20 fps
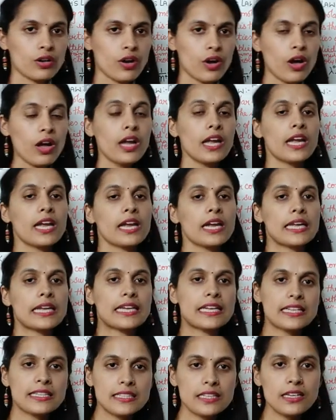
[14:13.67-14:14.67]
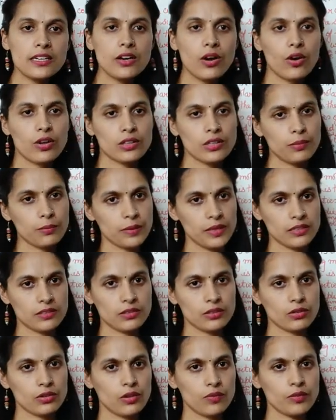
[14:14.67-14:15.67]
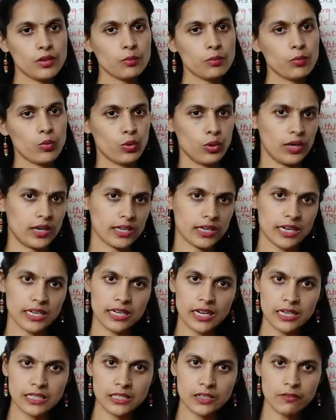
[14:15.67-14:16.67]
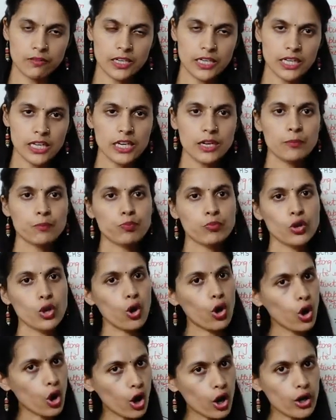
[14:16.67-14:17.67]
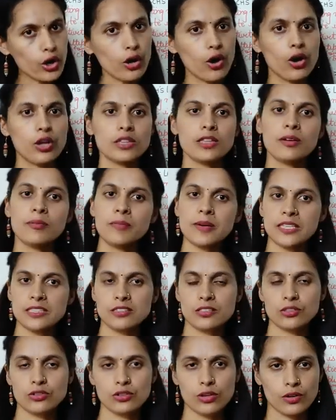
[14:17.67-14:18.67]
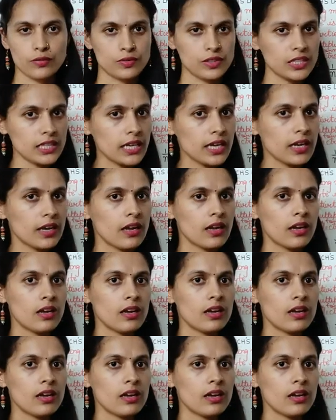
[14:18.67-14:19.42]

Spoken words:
law either on the basis of the molar conductivity or on the basis of the